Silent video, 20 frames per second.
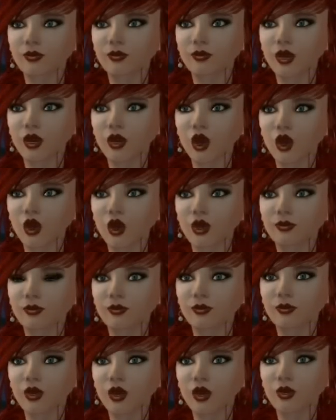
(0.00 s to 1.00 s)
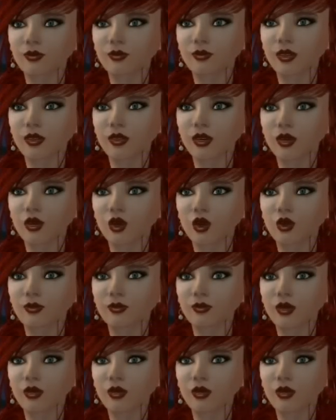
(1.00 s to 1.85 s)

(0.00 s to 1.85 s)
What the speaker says: a very special and